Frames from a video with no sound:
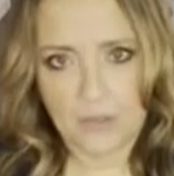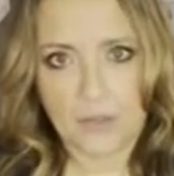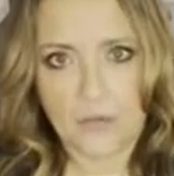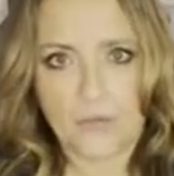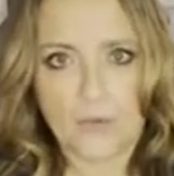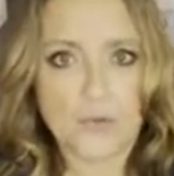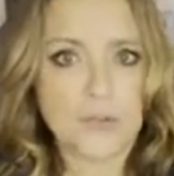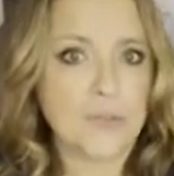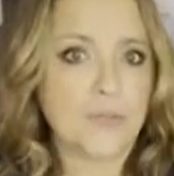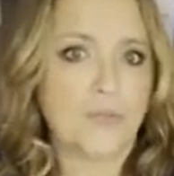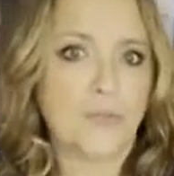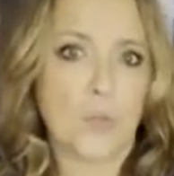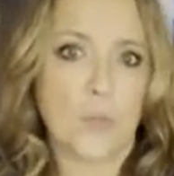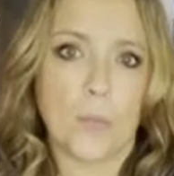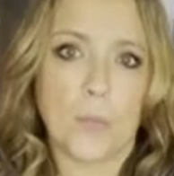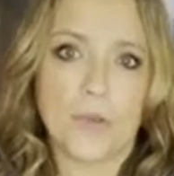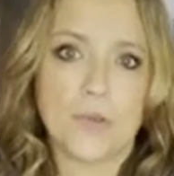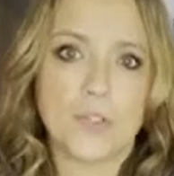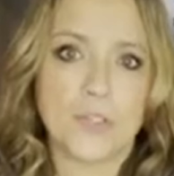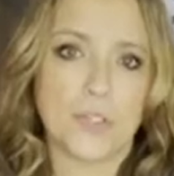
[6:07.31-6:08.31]
First and
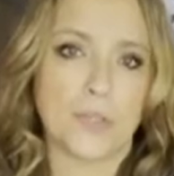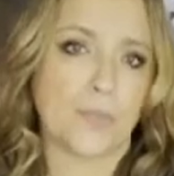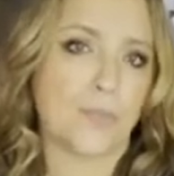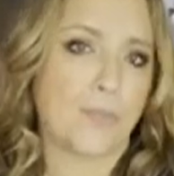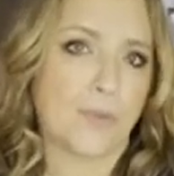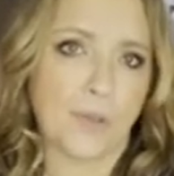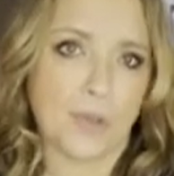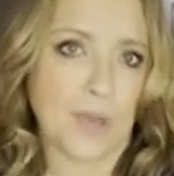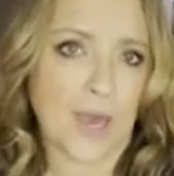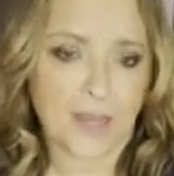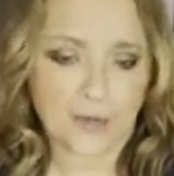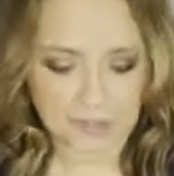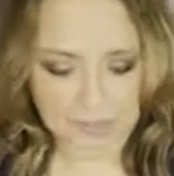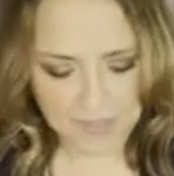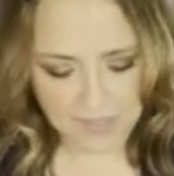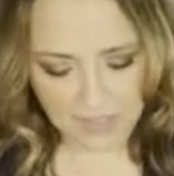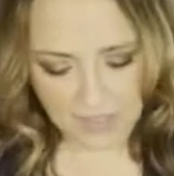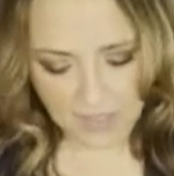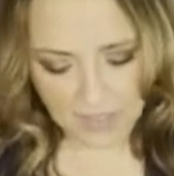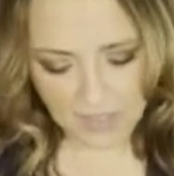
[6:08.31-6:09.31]
foremost, you got to
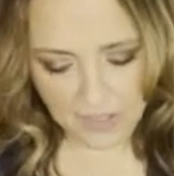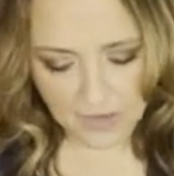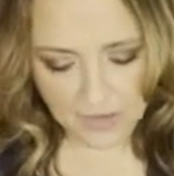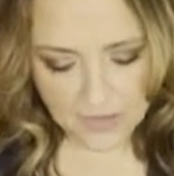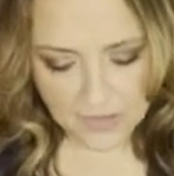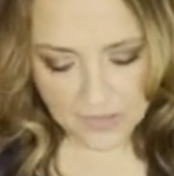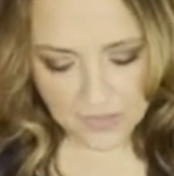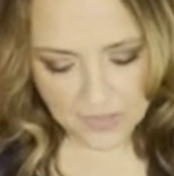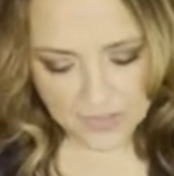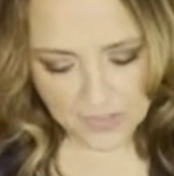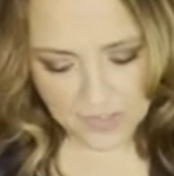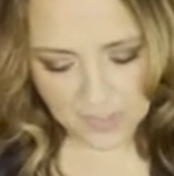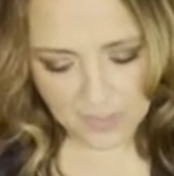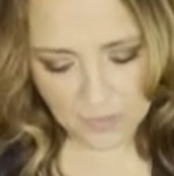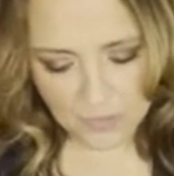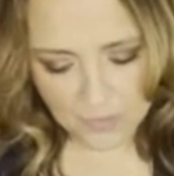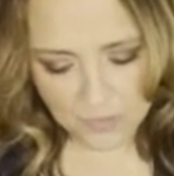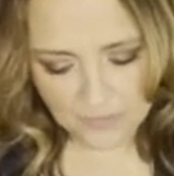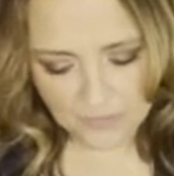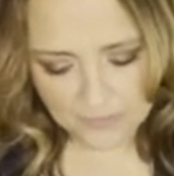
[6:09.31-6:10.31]
take care of
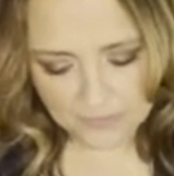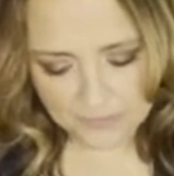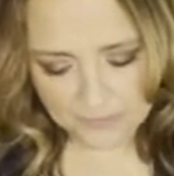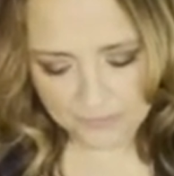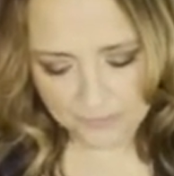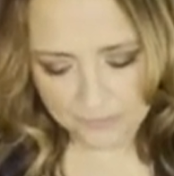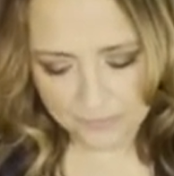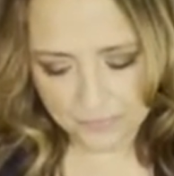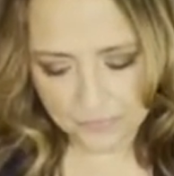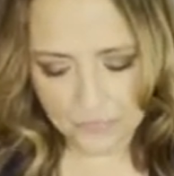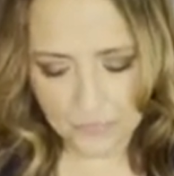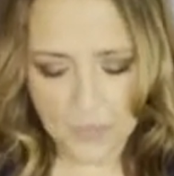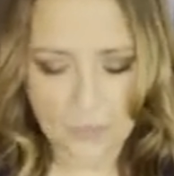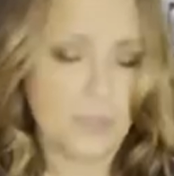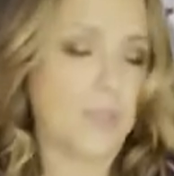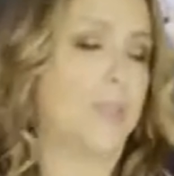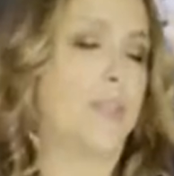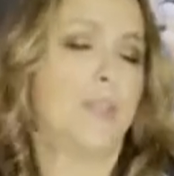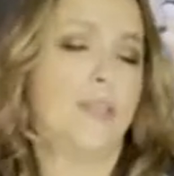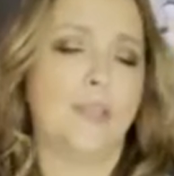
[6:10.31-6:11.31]
yourself.
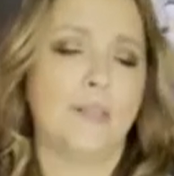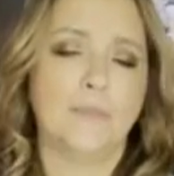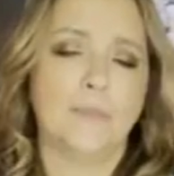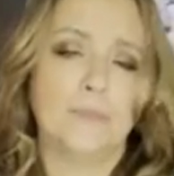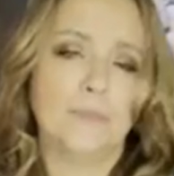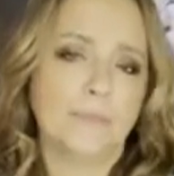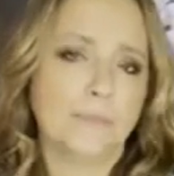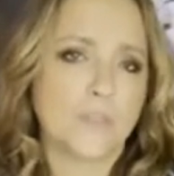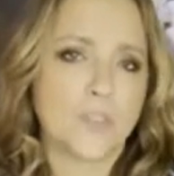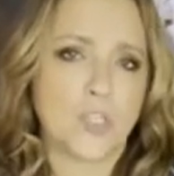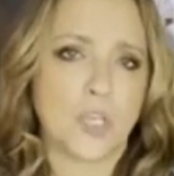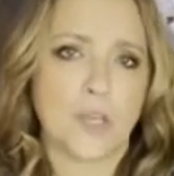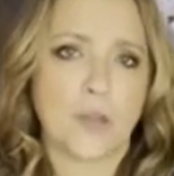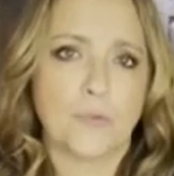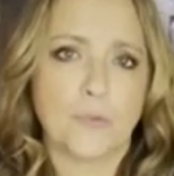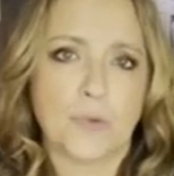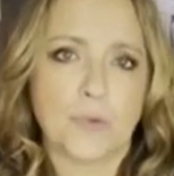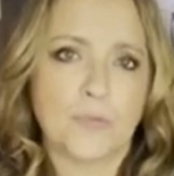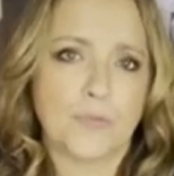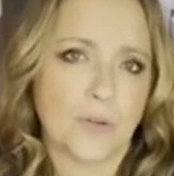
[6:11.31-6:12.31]
But then check on
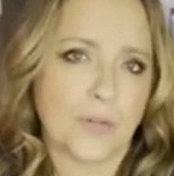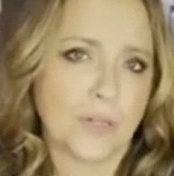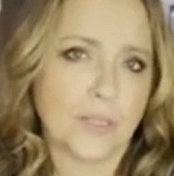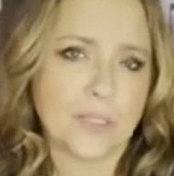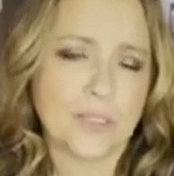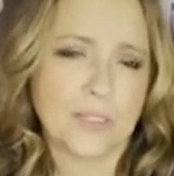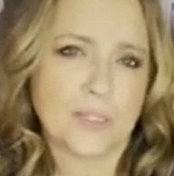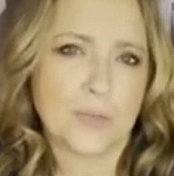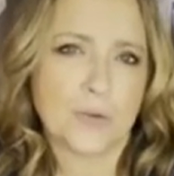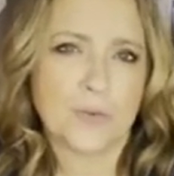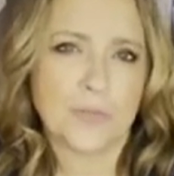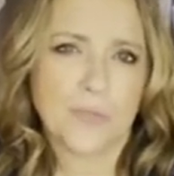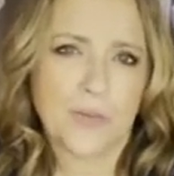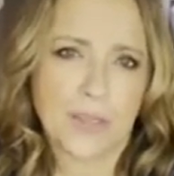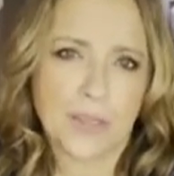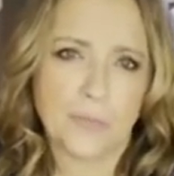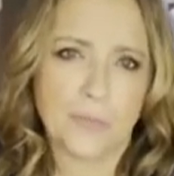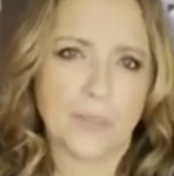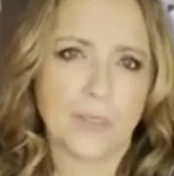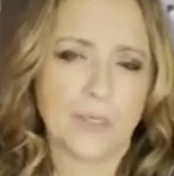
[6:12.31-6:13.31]
your friends and your
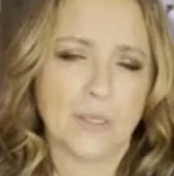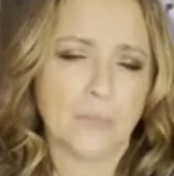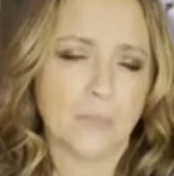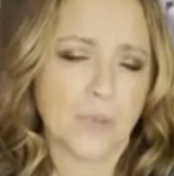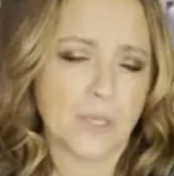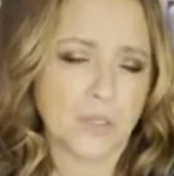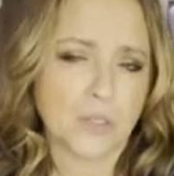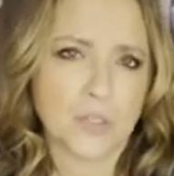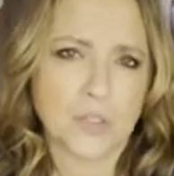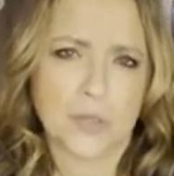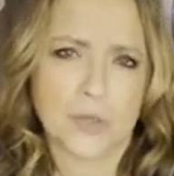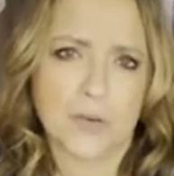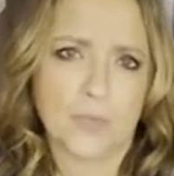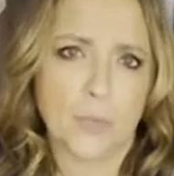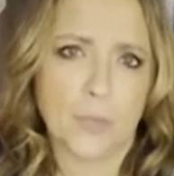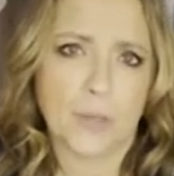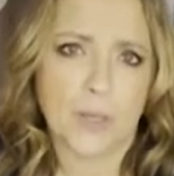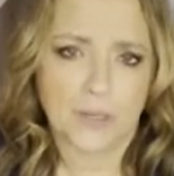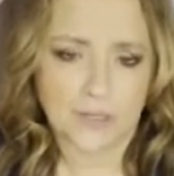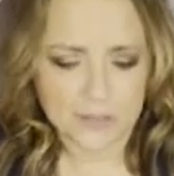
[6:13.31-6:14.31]
family and make sure
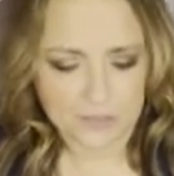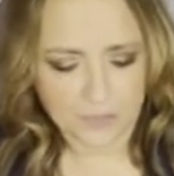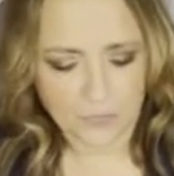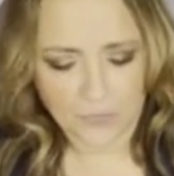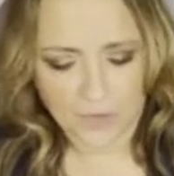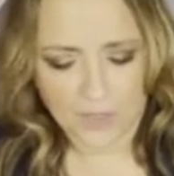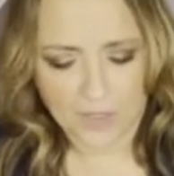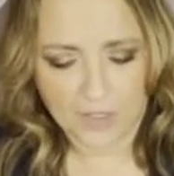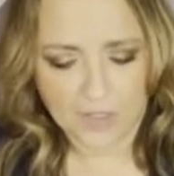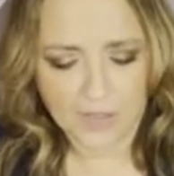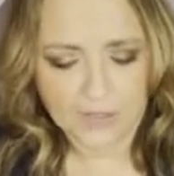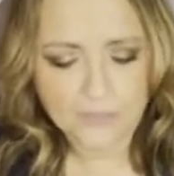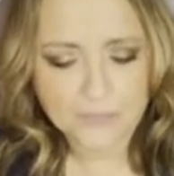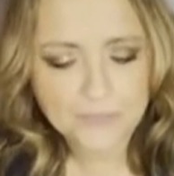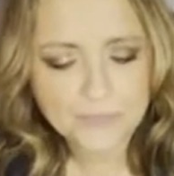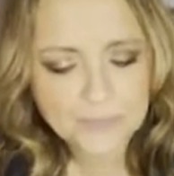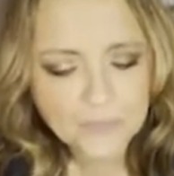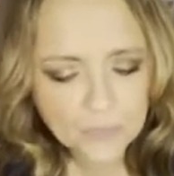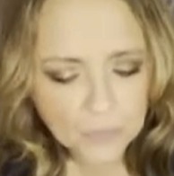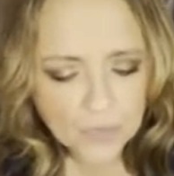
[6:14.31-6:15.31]
everybody's okay.
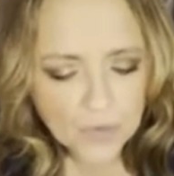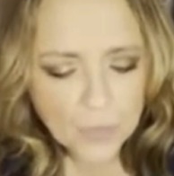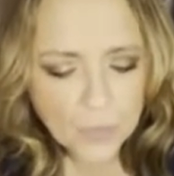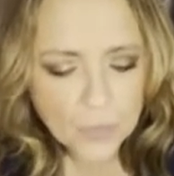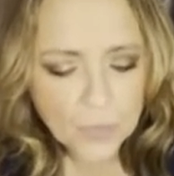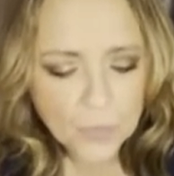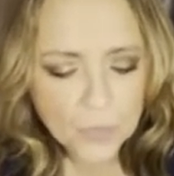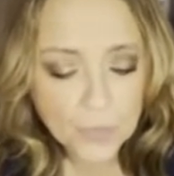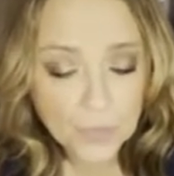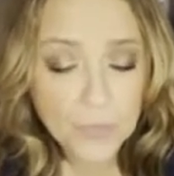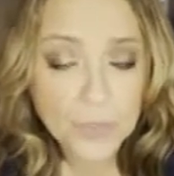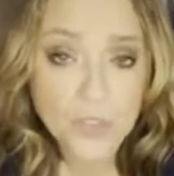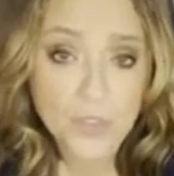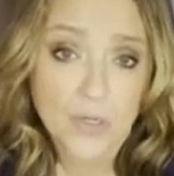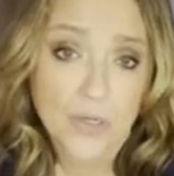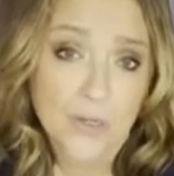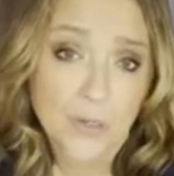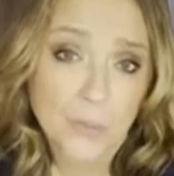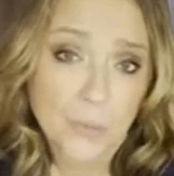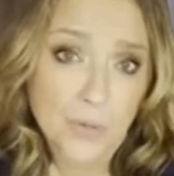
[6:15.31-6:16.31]
I'm going to try
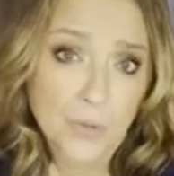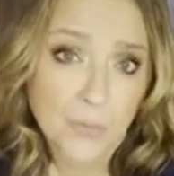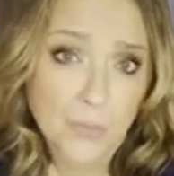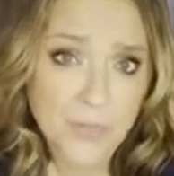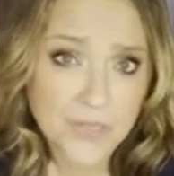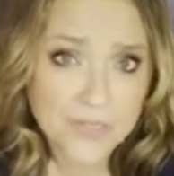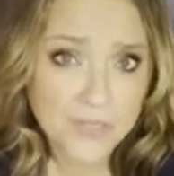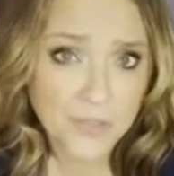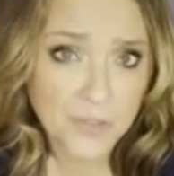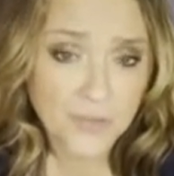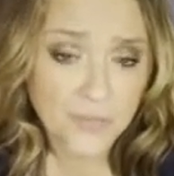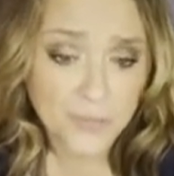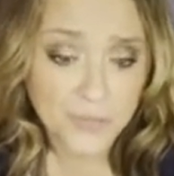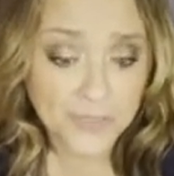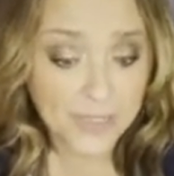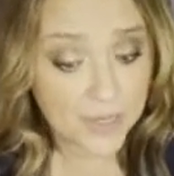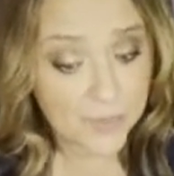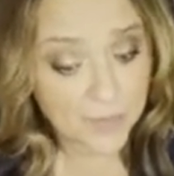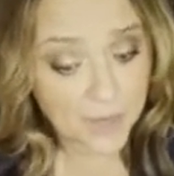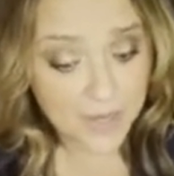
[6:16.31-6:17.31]
not to burn myself, but
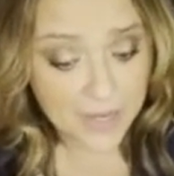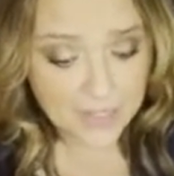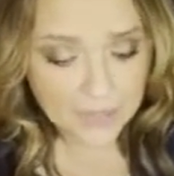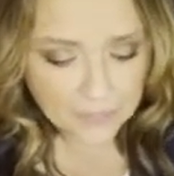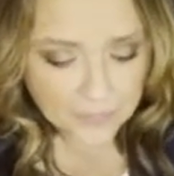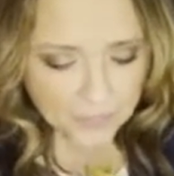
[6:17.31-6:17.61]
I might.